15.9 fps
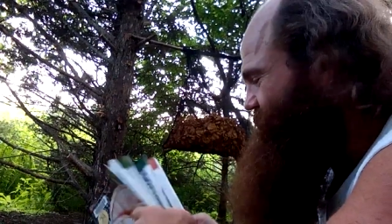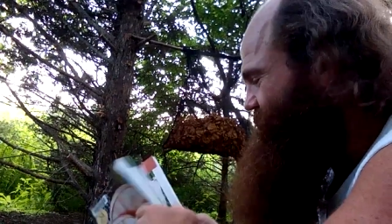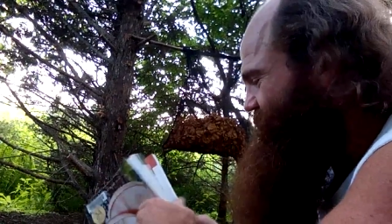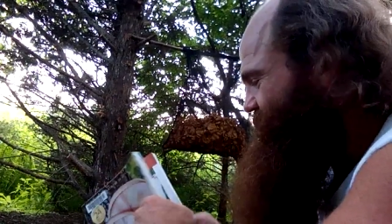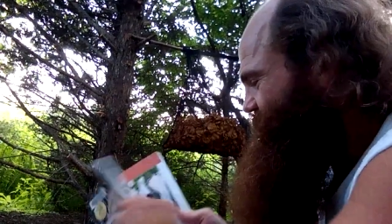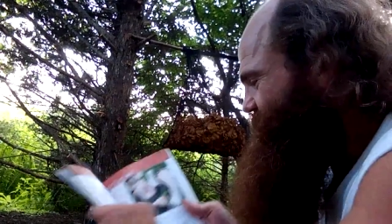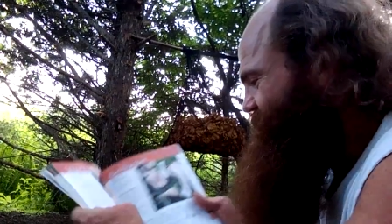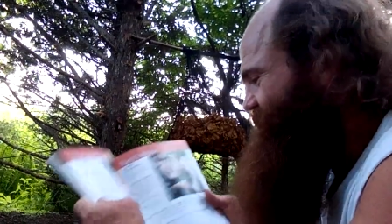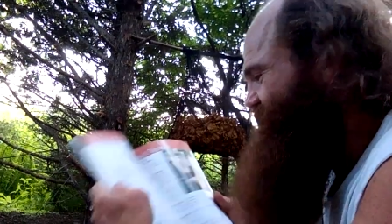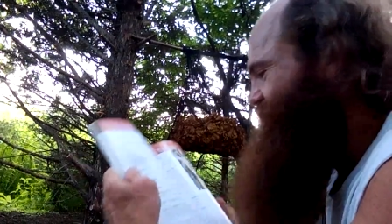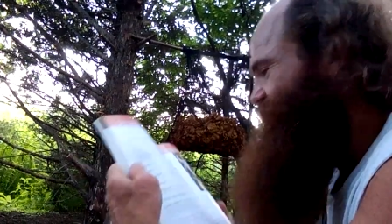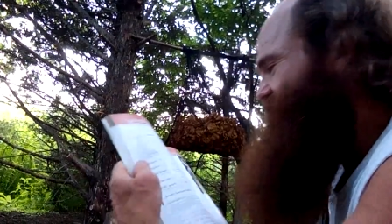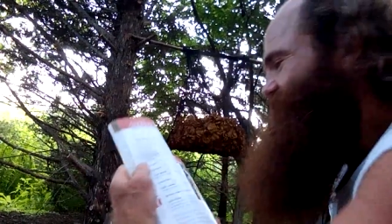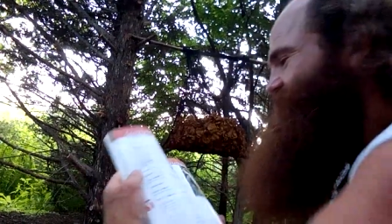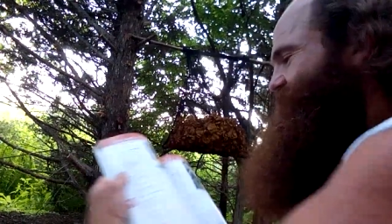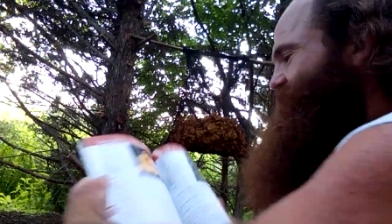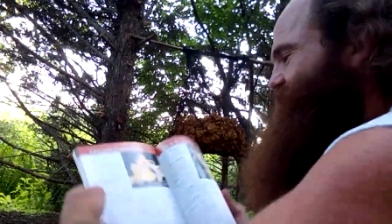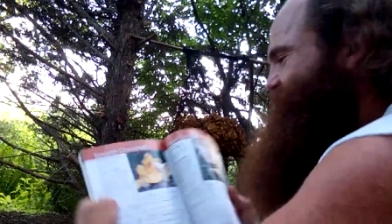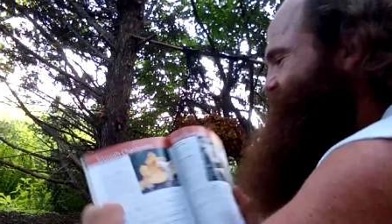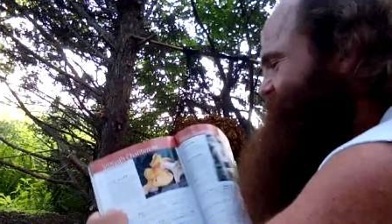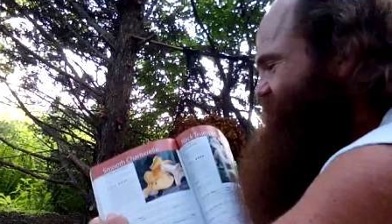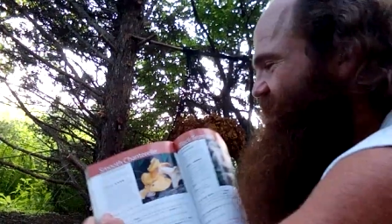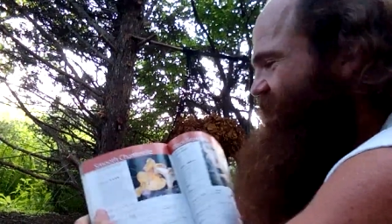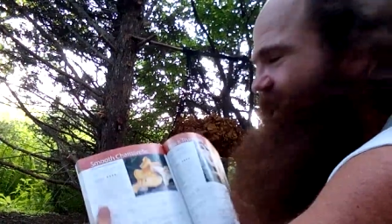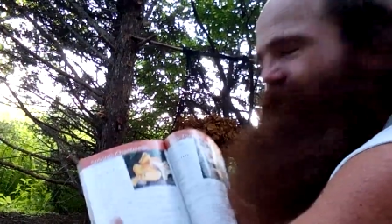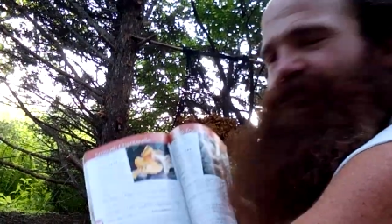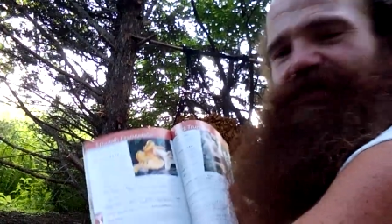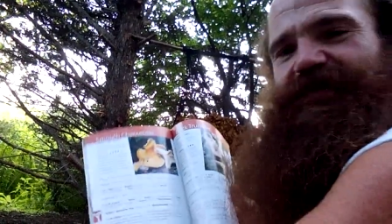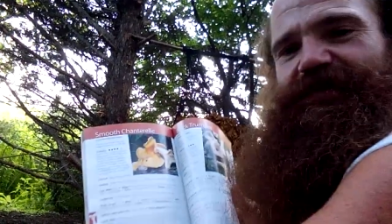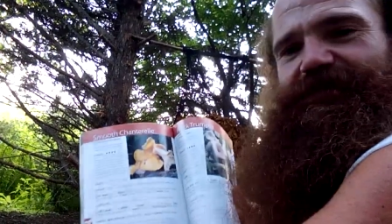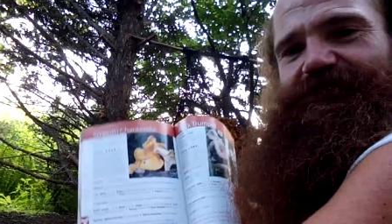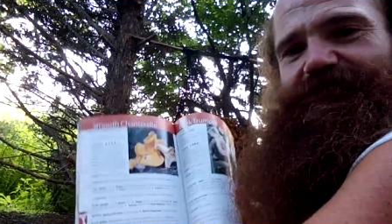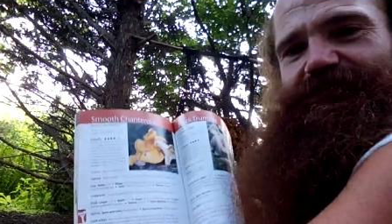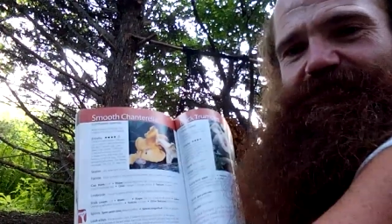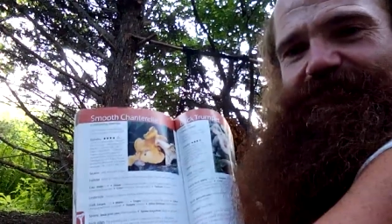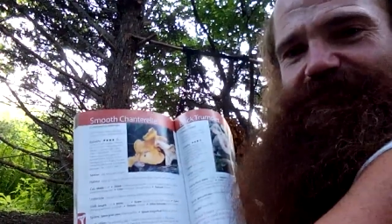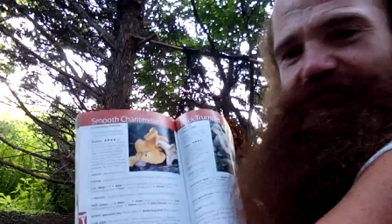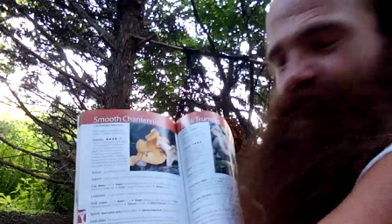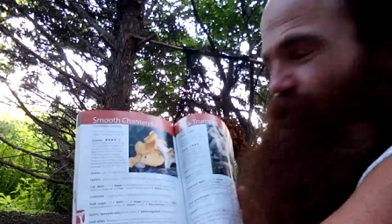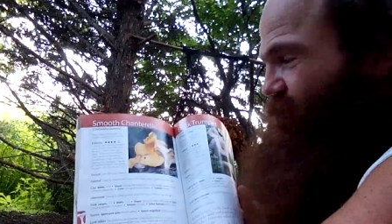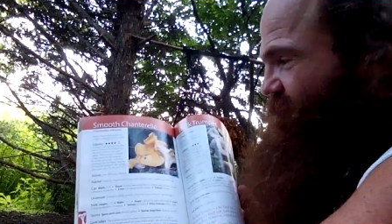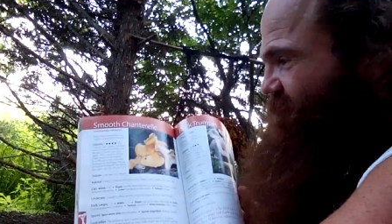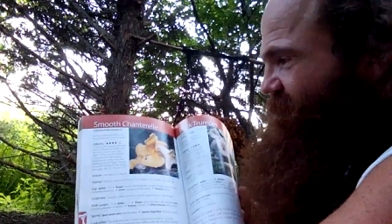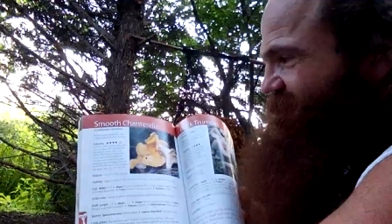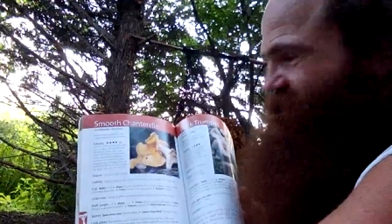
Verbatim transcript: yet, okay? As I have eaten, we're